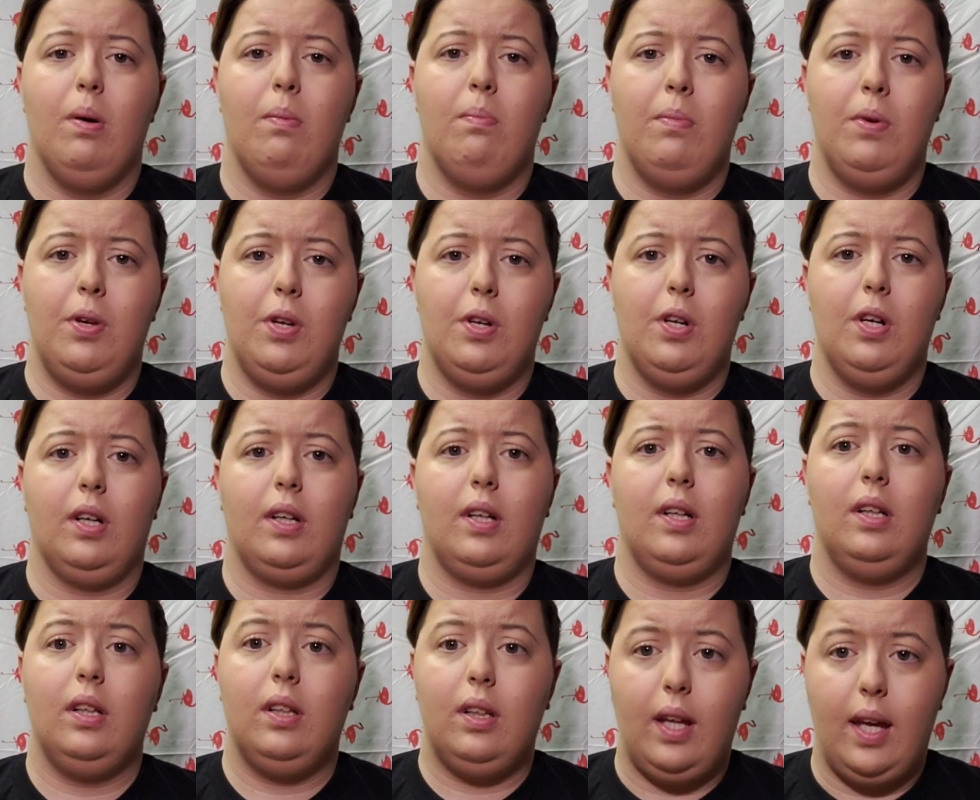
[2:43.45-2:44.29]

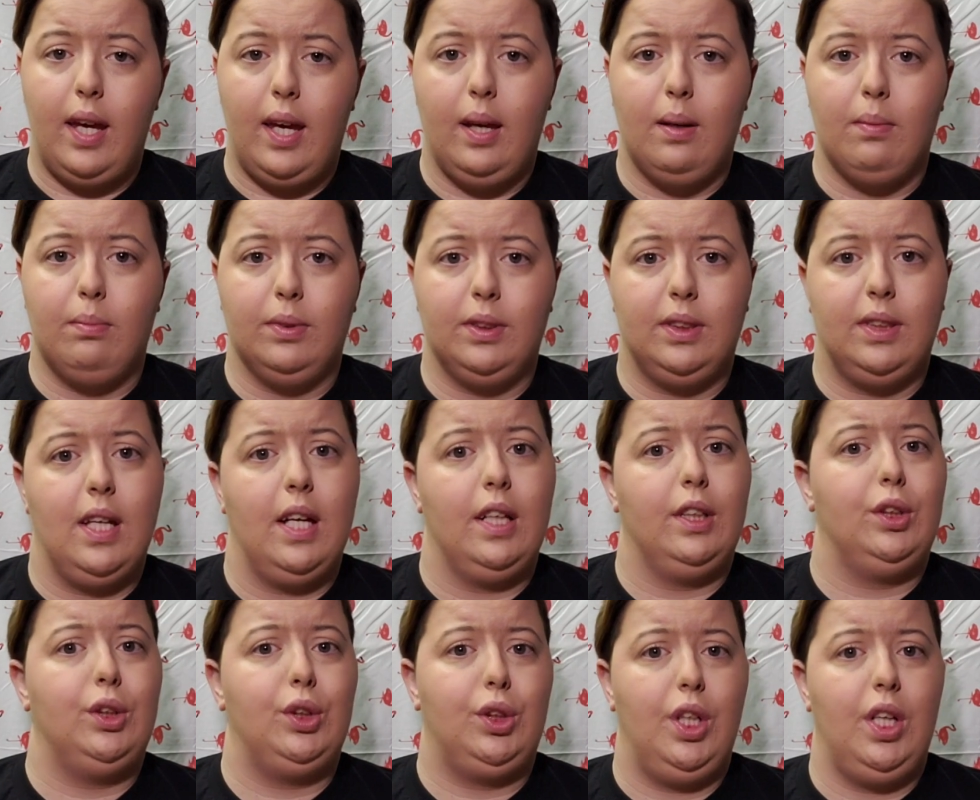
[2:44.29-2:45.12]
Bermuda claims
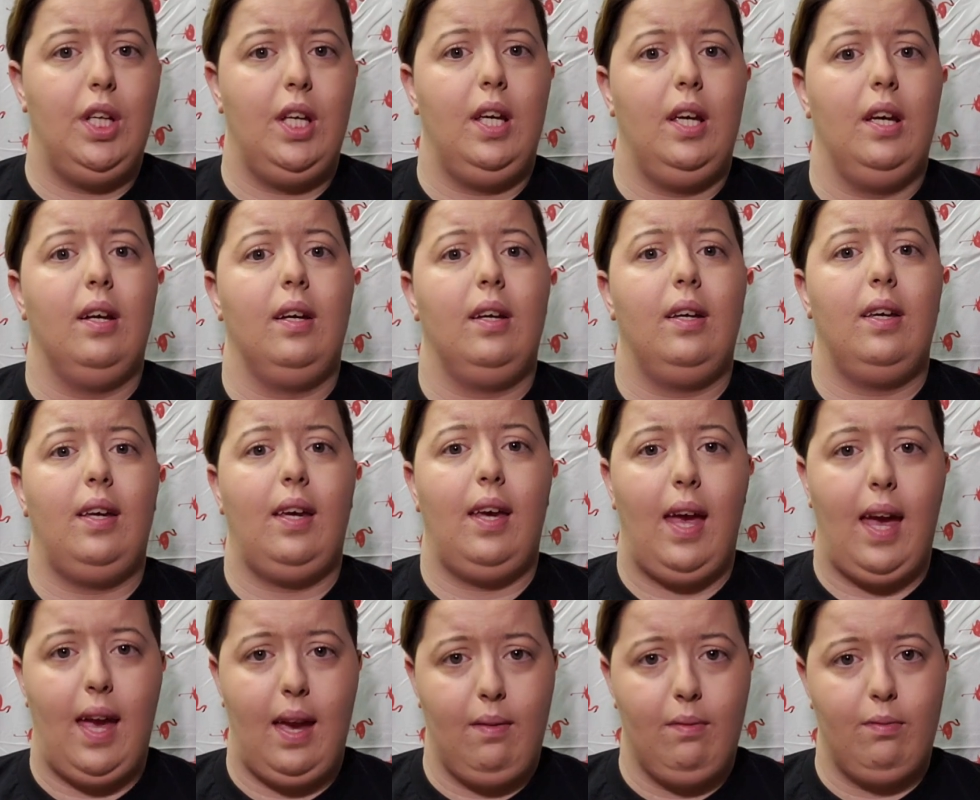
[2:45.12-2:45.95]
that she
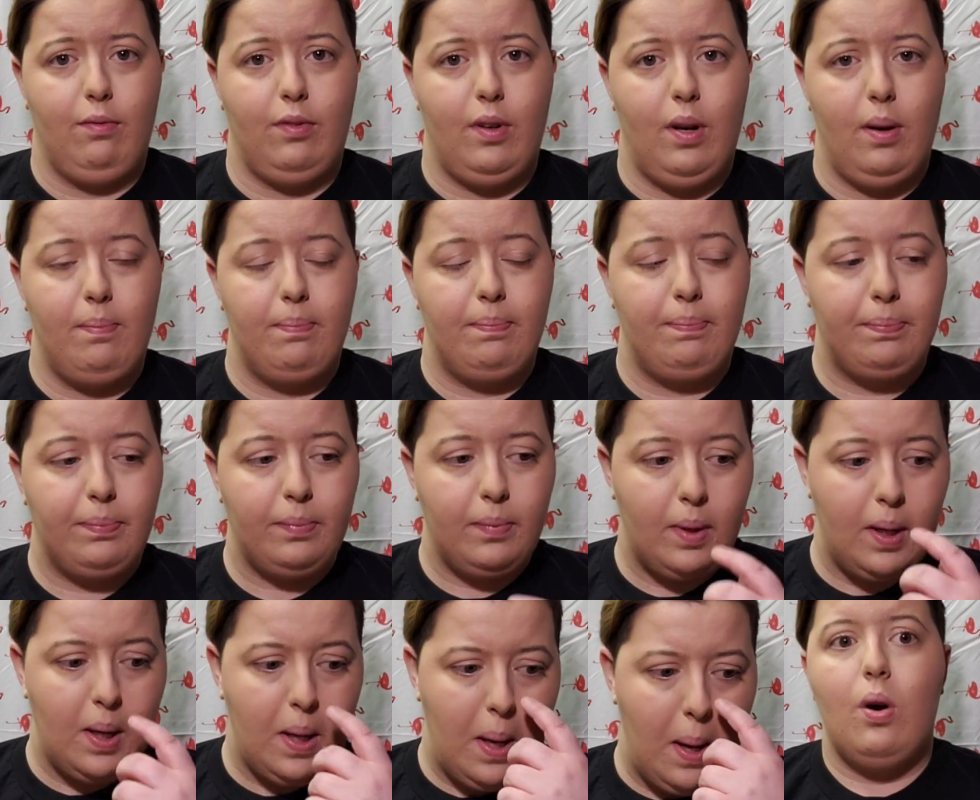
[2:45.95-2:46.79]
came from.
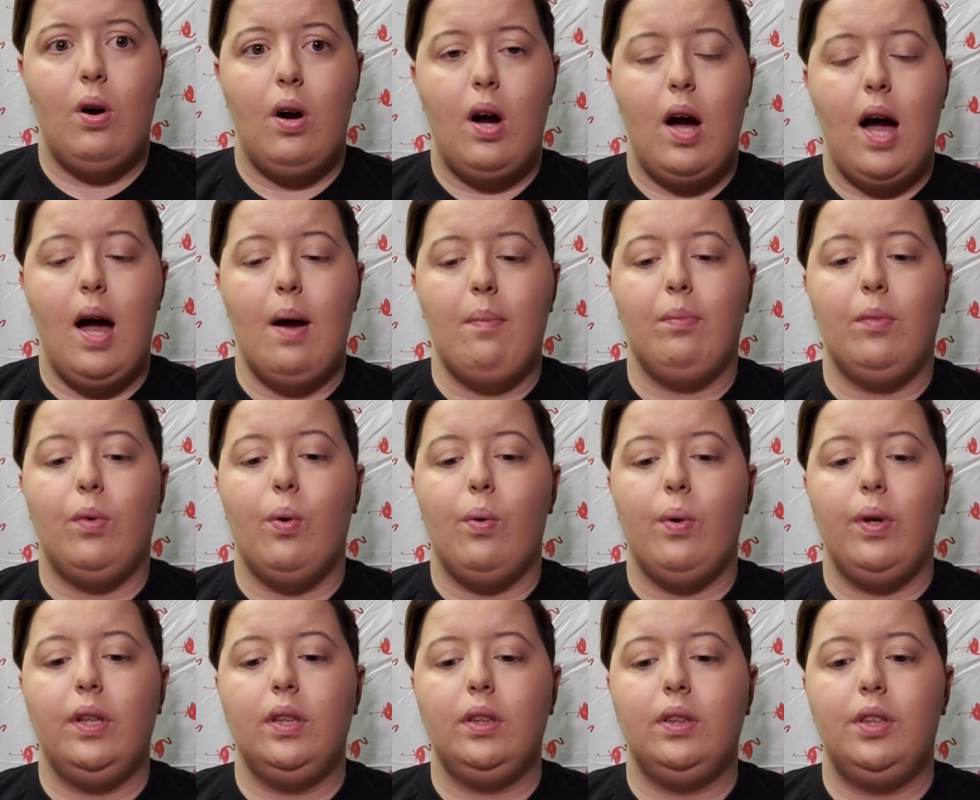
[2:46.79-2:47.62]
I'm
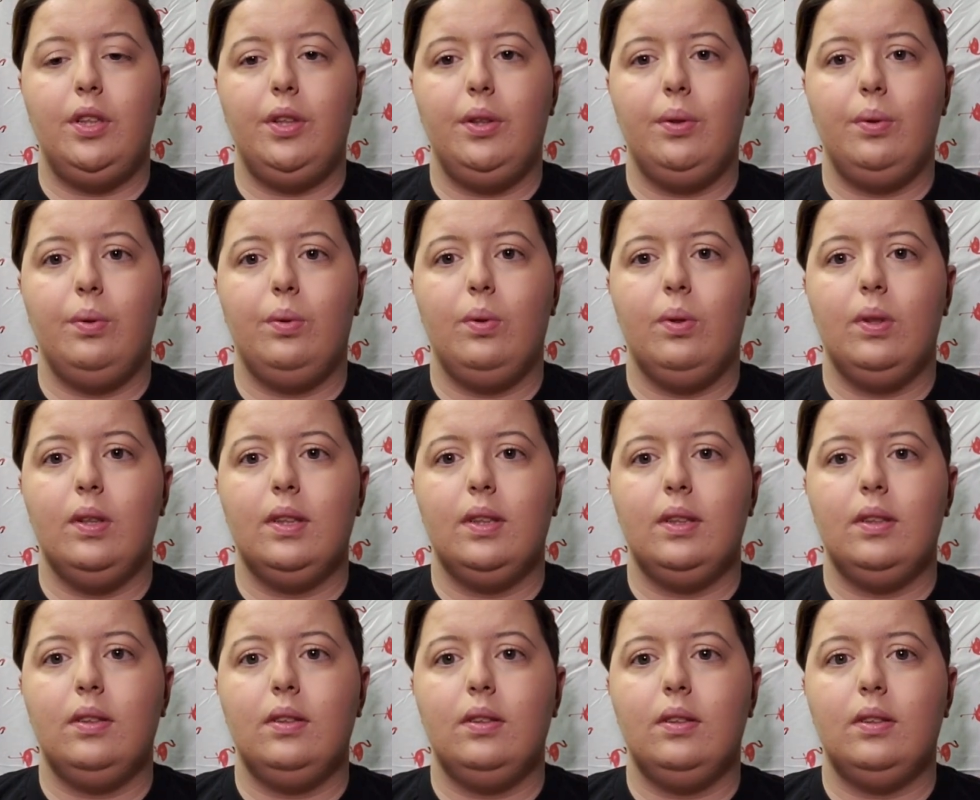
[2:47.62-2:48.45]
going to
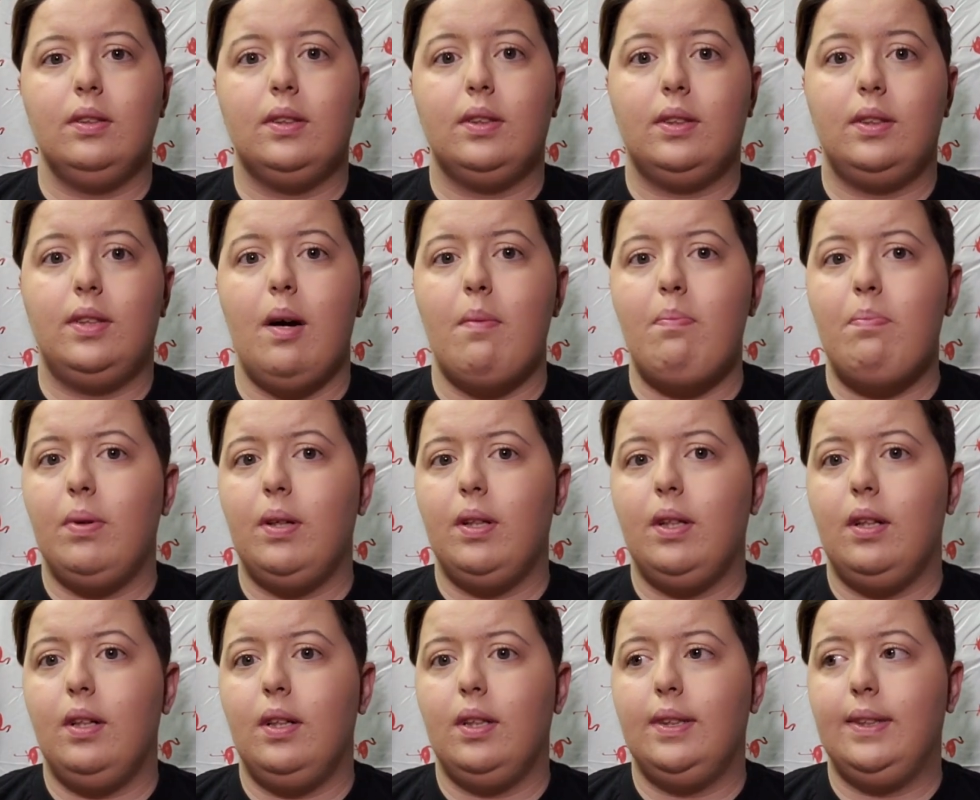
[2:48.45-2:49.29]
step
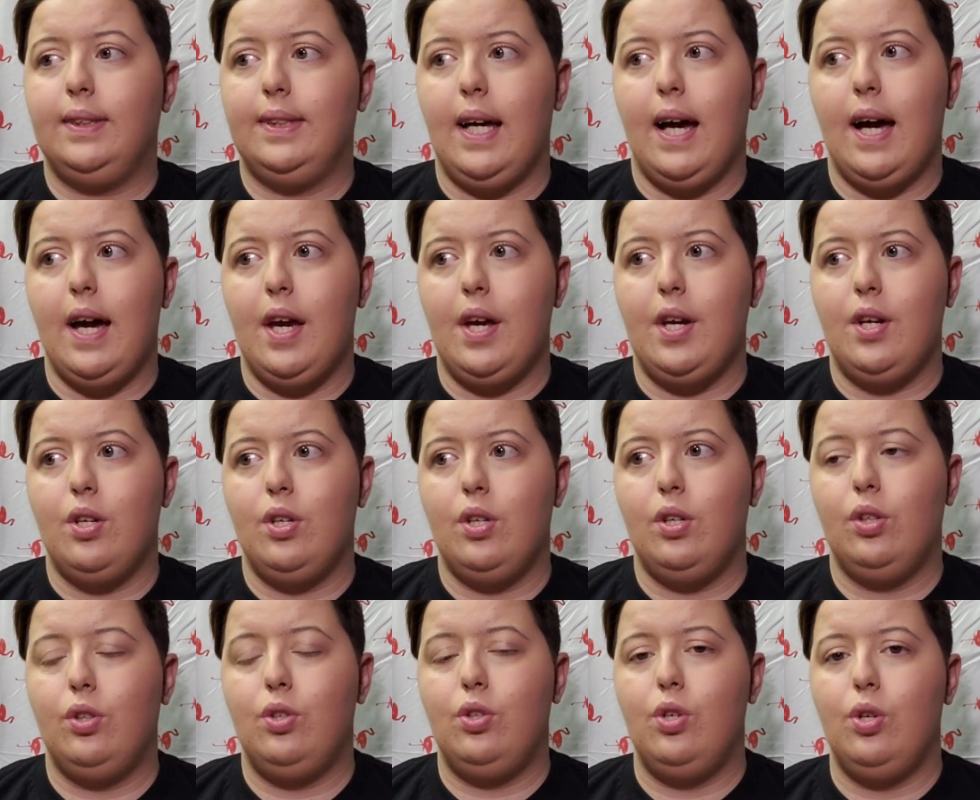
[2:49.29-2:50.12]

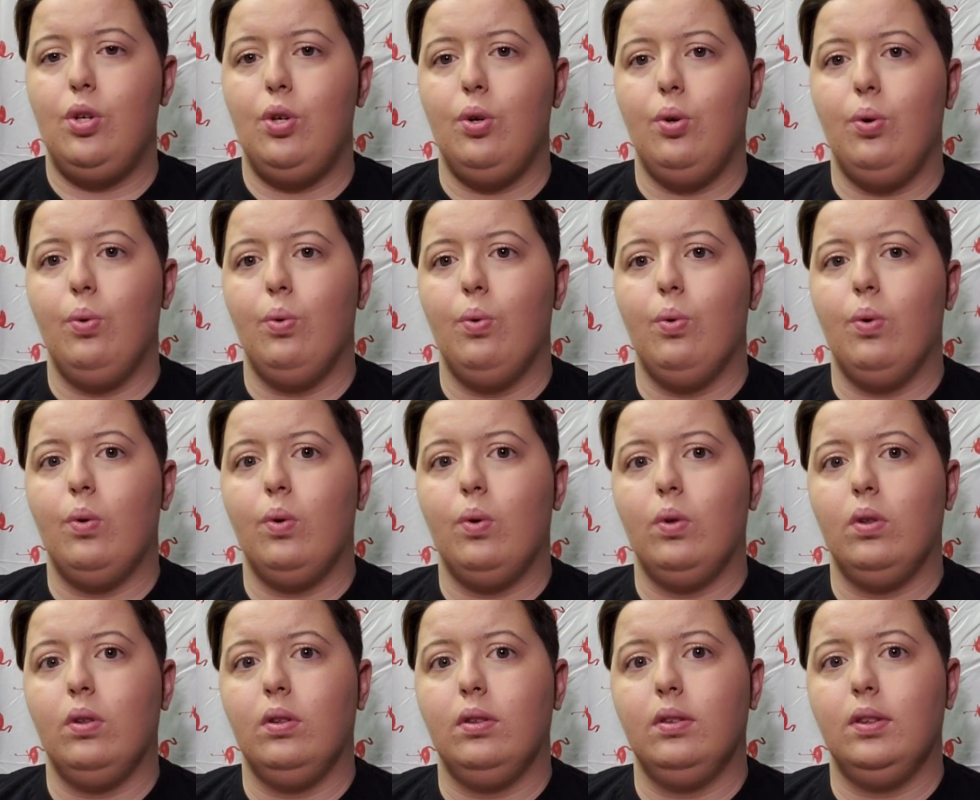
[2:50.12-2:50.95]
aside to
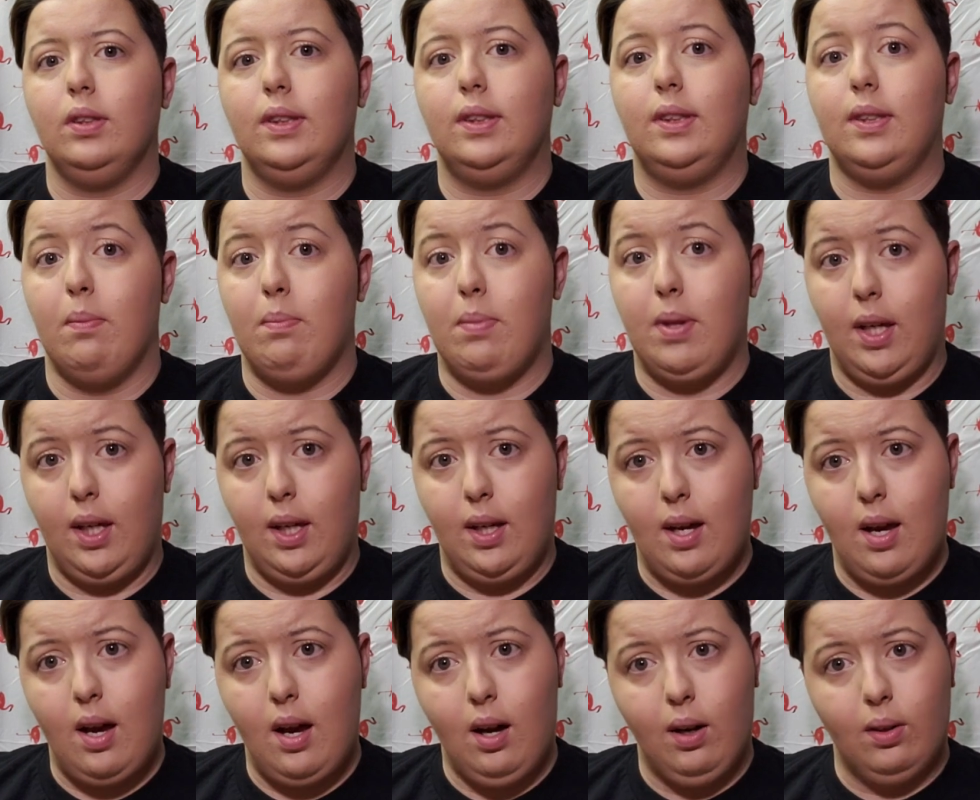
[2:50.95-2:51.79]

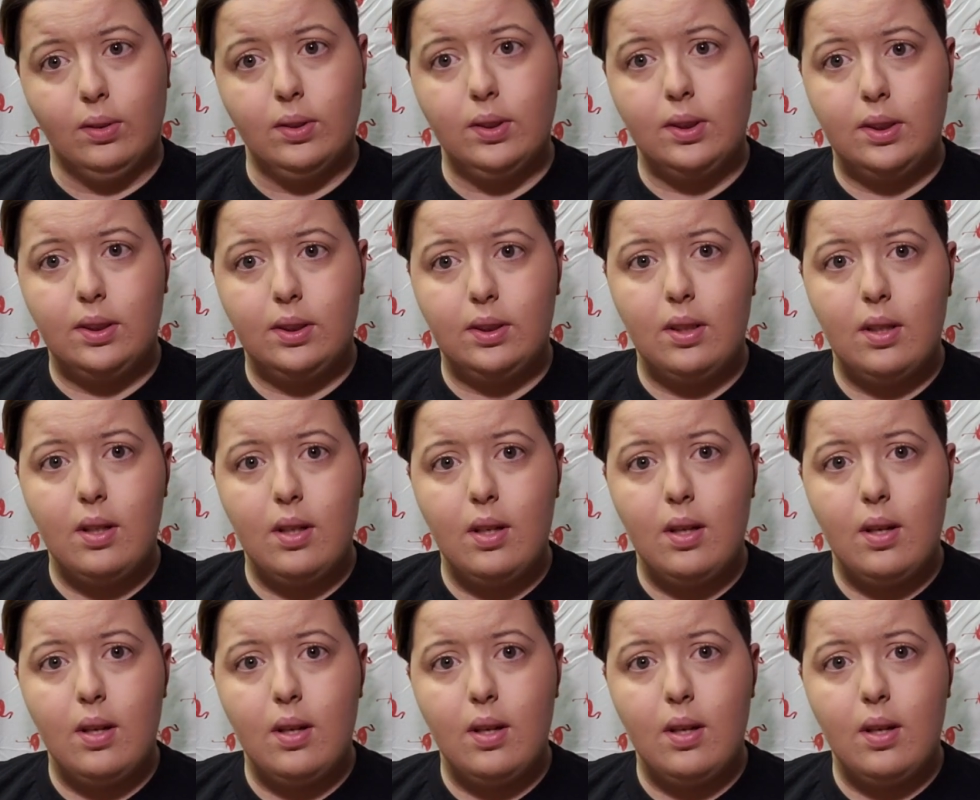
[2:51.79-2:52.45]
something else.